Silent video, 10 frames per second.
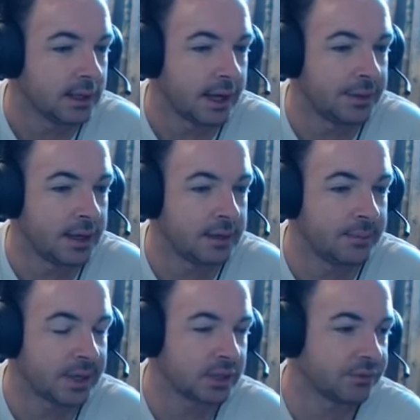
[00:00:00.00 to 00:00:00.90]
And then,
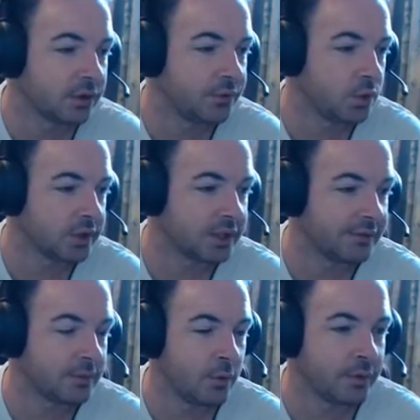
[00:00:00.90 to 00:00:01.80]
because I've got a few orders
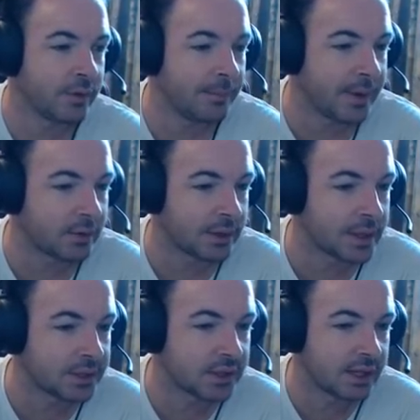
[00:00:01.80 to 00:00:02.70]
left, moving back around
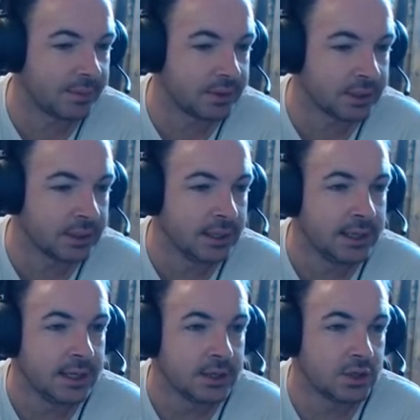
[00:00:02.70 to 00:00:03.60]
the other side of the building
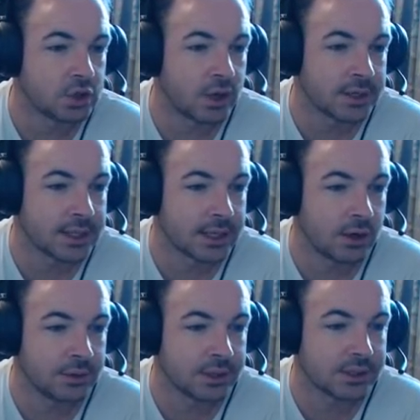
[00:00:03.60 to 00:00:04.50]
to try and take
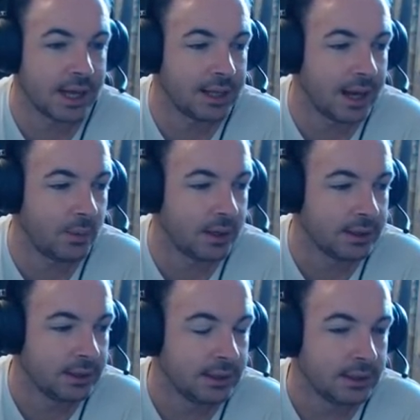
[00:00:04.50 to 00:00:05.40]
on this Al-Hawa.
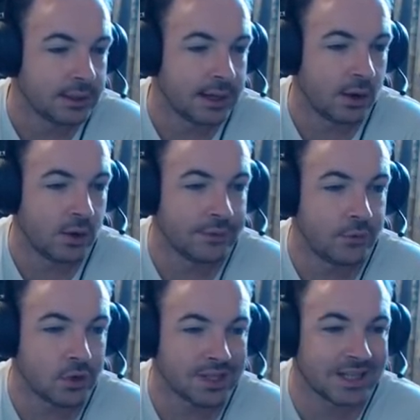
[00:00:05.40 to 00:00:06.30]
Now,
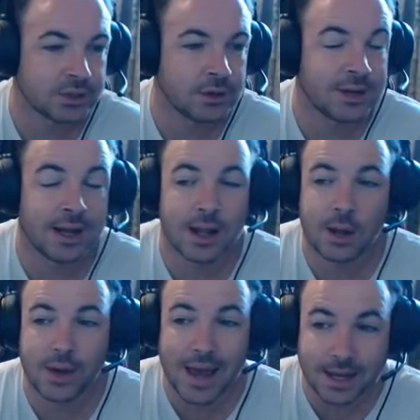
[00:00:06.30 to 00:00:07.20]
unfortunately, it's not an
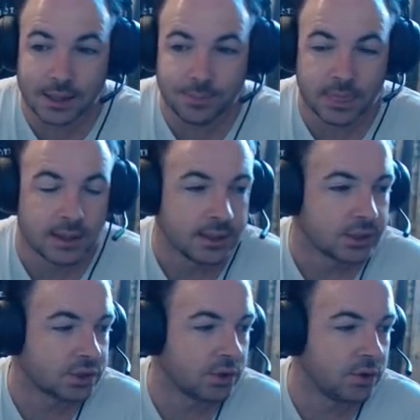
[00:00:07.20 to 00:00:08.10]
Al-Hawa hacker,
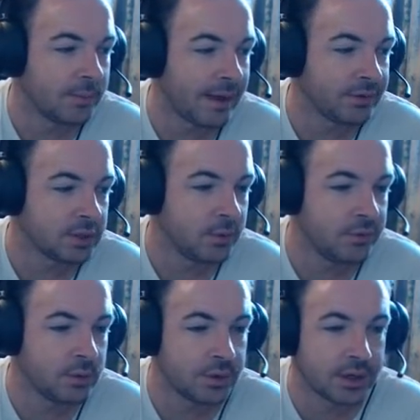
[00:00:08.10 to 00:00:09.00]
so I'm having to
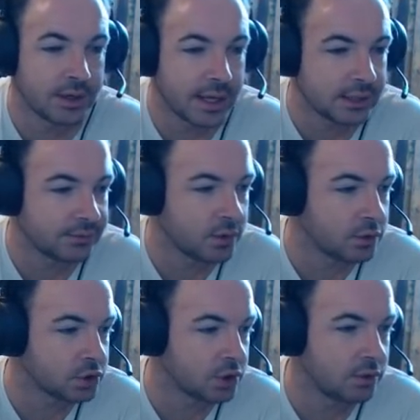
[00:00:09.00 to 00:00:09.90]
move in with an adhesive
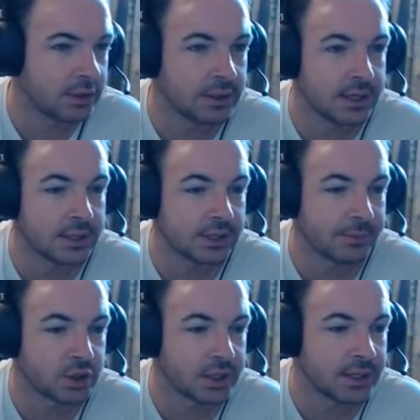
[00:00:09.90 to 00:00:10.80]
launcher and the
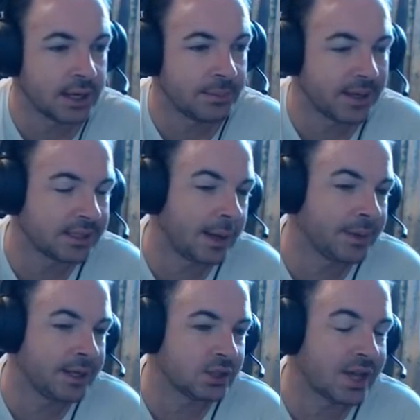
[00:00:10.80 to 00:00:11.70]
submachine gun, but it's up
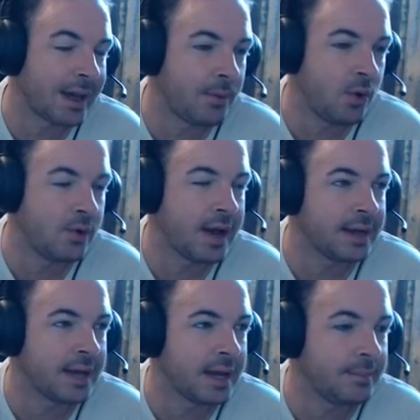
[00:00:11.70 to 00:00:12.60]
against camo and a